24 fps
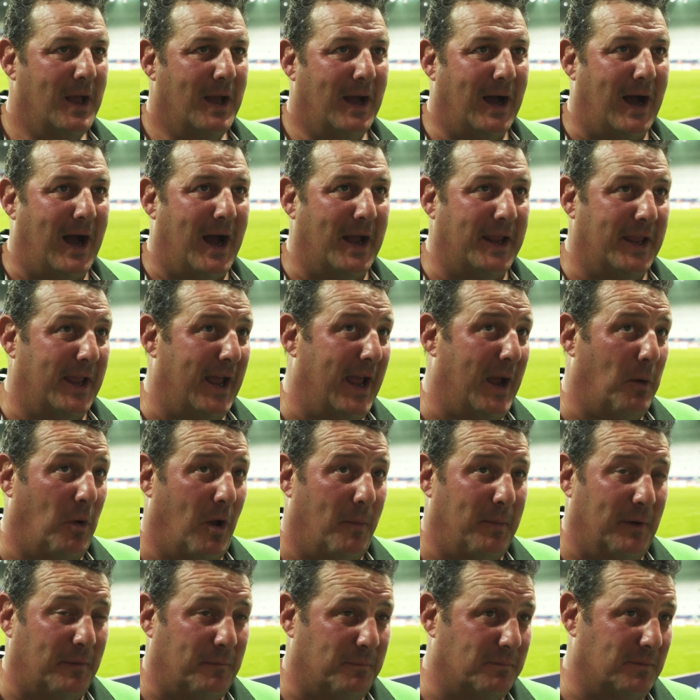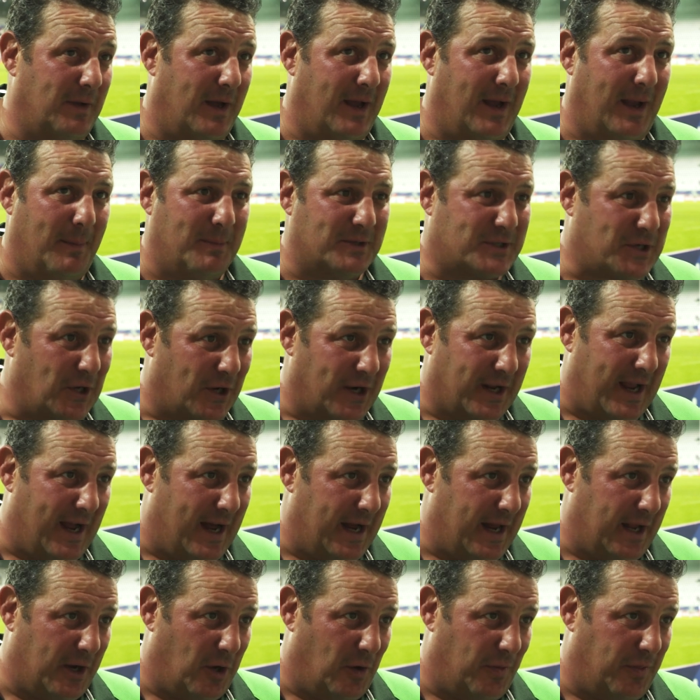Emma
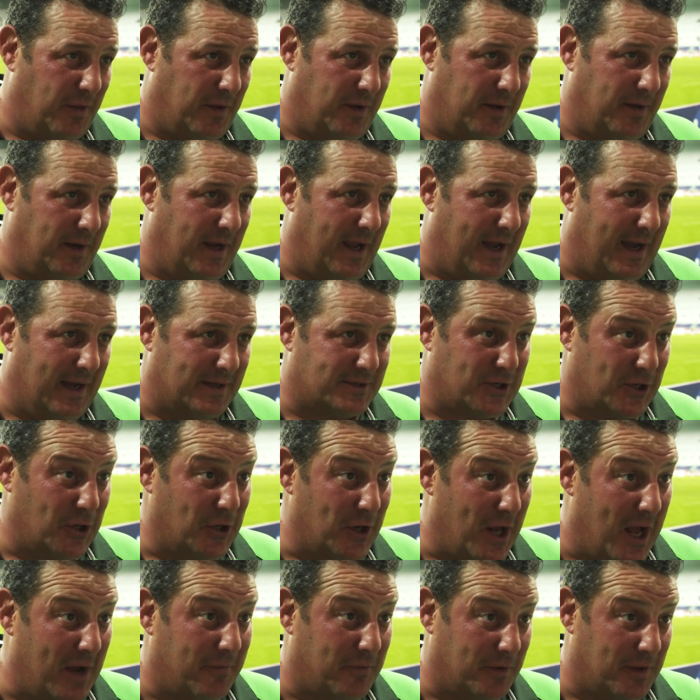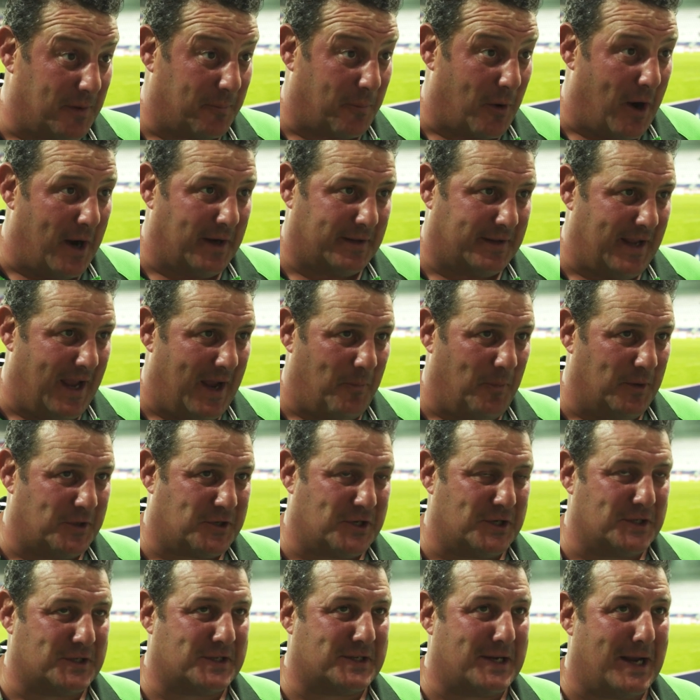Tonegado got the turnover at the breakdown,
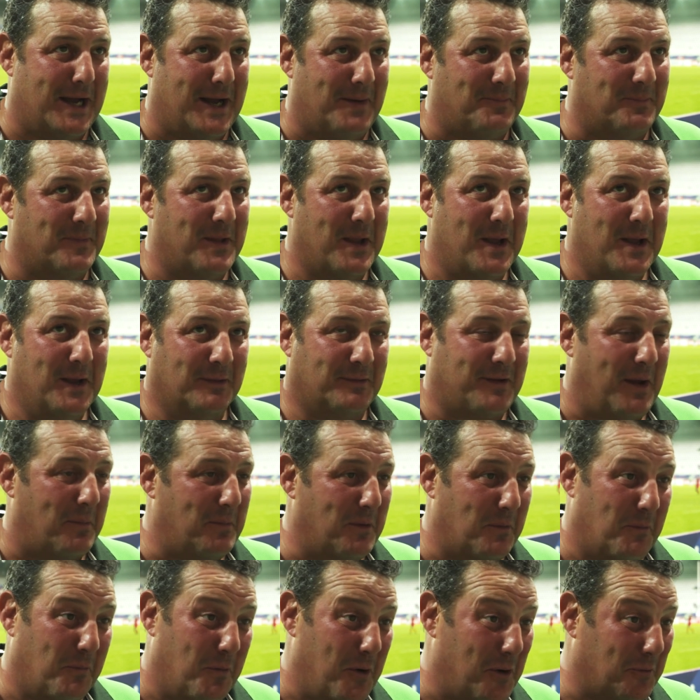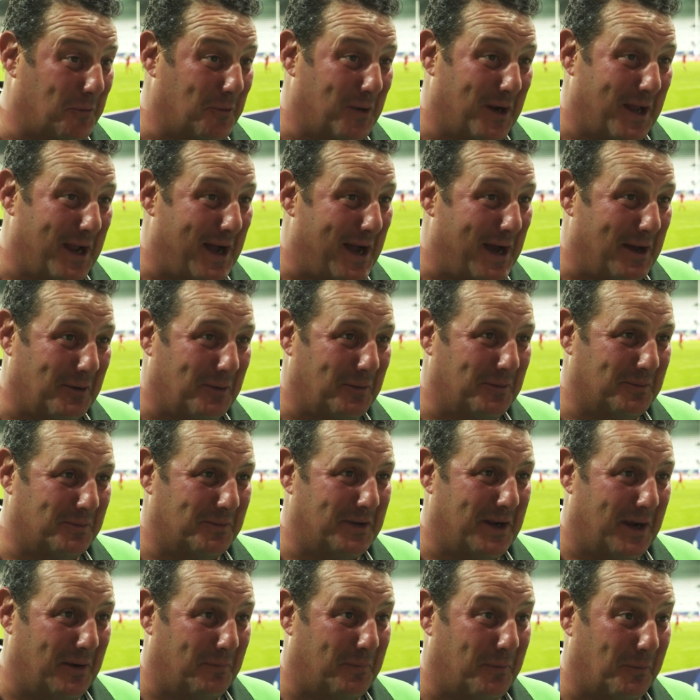which is something we've worked really hard
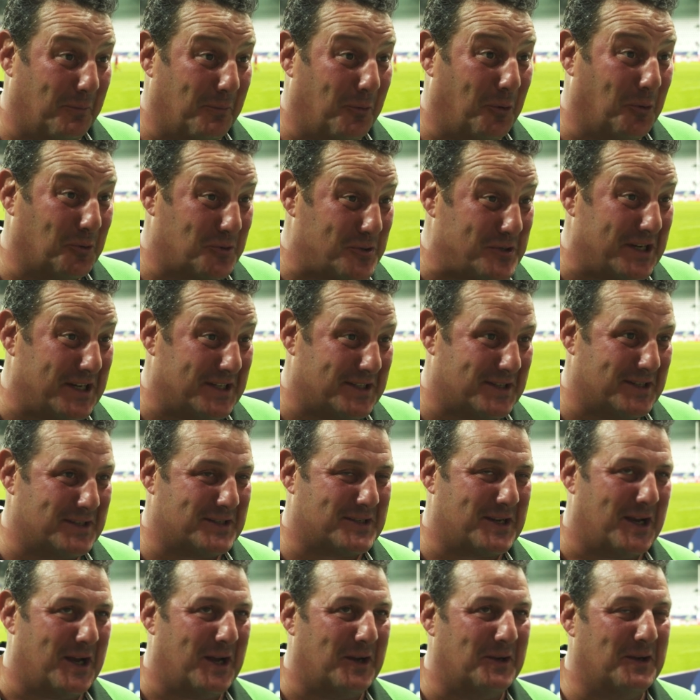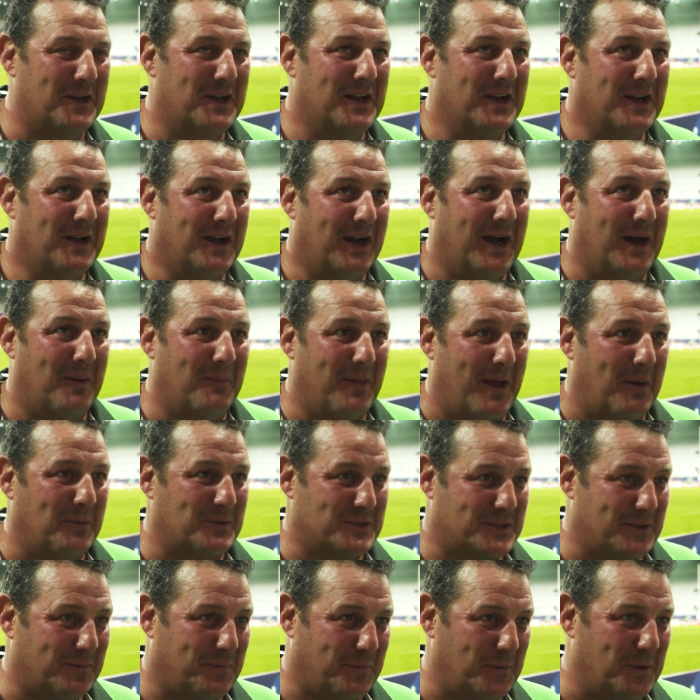on, for all season. So that
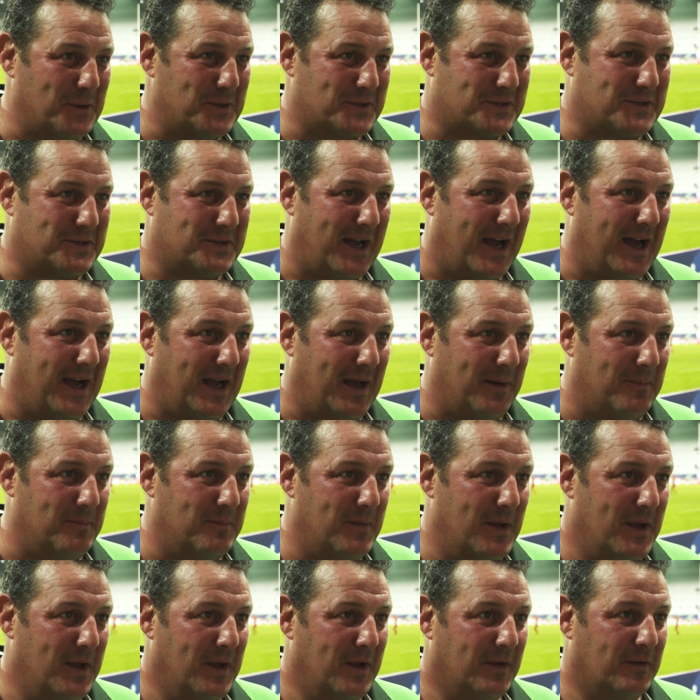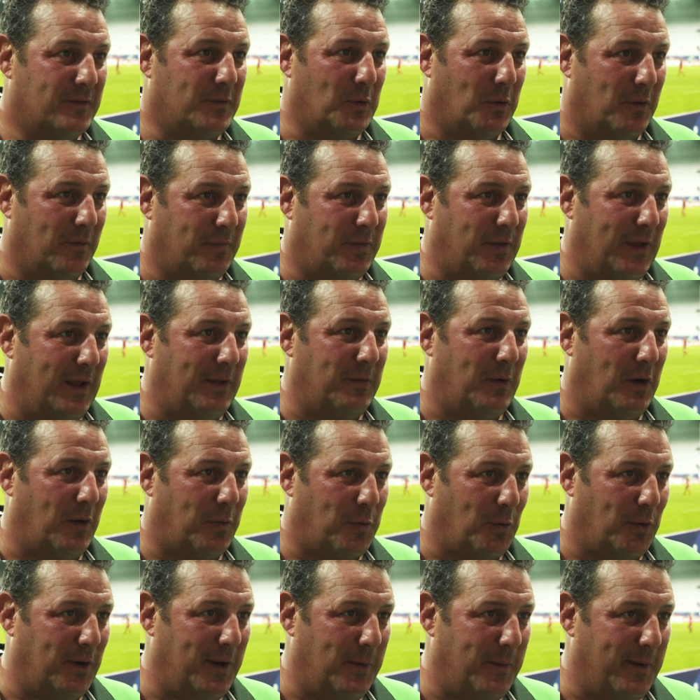was the first sort of thing that I
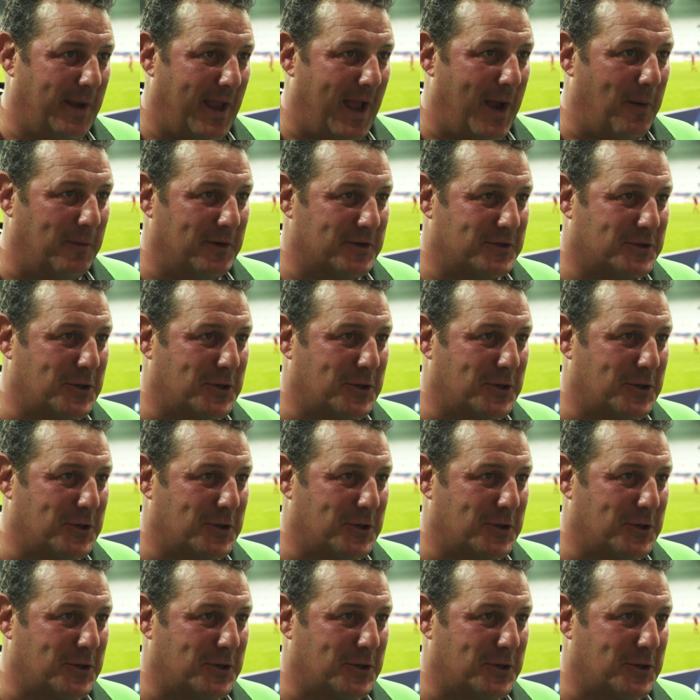thought, here we go, we're a